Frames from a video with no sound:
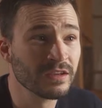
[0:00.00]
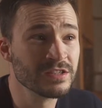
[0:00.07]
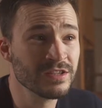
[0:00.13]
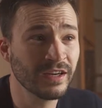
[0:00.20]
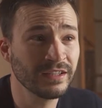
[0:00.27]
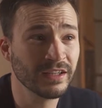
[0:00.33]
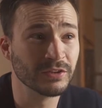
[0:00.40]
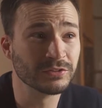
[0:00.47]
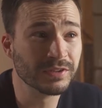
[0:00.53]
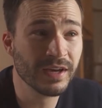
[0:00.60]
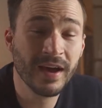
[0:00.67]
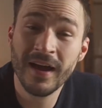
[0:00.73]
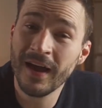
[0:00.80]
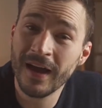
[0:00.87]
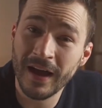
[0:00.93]
Side note,
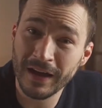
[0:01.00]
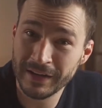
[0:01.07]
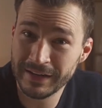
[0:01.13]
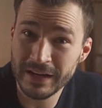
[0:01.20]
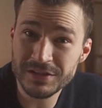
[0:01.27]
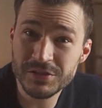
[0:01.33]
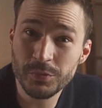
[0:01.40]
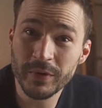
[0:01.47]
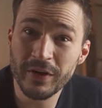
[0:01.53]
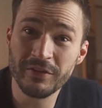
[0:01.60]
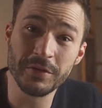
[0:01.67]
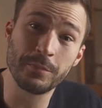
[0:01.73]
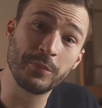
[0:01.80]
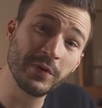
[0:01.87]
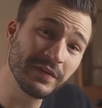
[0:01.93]
I'll announce the winner of
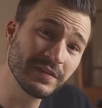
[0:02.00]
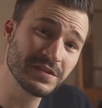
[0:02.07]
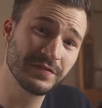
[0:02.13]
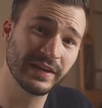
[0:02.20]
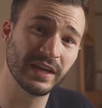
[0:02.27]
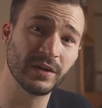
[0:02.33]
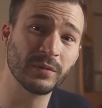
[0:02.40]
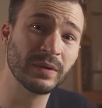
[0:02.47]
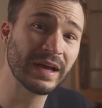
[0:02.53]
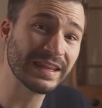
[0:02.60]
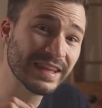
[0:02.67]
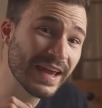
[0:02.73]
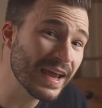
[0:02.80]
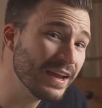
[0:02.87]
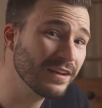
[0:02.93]
the previous video at
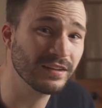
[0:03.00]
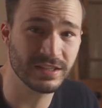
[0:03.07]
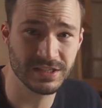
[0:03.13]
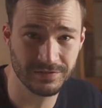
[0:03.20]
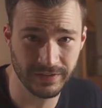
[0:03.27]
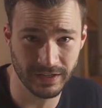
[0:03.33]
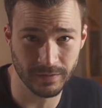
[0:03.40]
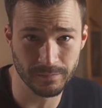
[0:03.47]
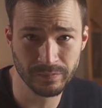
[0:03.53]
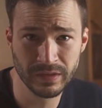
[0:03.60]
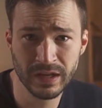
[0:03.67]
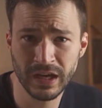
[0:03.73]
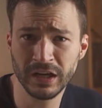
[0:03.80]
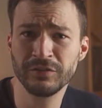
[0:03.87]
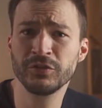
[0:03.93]
the end of this video.
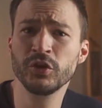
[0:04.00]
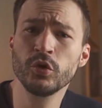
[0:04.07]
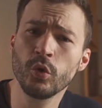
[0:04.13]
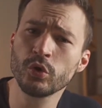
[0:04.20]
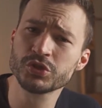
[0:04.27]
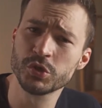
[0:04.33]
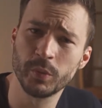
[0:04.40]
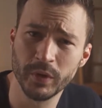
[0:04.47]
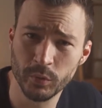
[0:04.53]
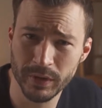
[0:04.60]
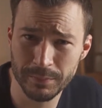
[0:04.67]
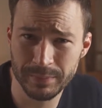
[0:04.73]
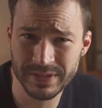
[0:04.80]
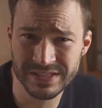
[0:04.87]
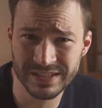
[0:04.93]
And if you also want to win a
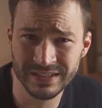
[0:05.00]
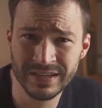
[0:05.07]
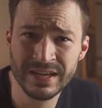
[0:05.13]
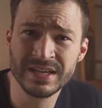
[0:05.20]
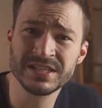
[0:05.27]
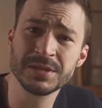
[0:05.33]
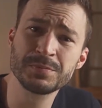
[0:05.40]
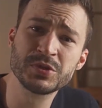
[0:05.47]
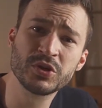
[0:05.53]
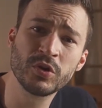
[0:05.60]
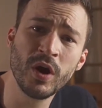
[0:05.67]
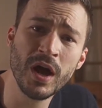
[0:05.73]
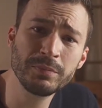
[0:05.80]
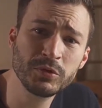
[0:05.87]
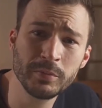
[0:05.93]
pizza,
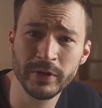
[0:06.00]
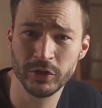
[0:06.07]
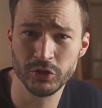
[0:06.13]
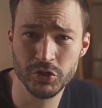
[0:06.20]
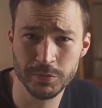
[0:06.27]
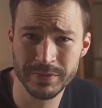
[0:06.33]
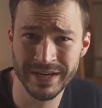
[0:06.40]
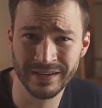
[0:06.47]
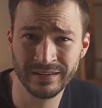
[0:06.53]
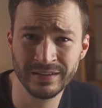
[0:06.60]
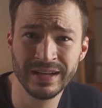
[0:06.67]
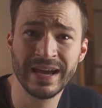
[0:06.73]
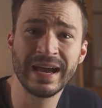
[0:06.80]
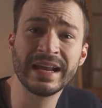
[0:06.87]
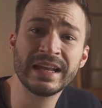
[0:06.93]
subscribe to my YouTube
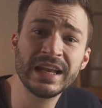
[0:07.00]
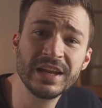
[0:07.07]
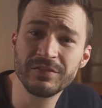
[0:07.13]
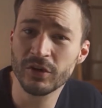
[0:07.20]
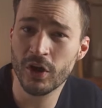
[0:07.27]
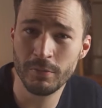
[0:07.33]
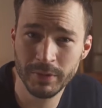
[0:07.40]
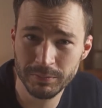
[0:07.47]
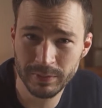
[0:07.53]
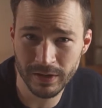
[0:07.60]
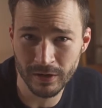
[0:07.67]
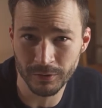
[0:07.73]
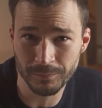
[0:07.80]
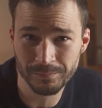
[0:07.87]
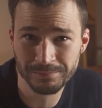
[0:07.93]
channel and leave a comment
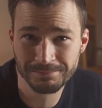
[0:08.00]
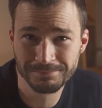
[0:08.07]
below.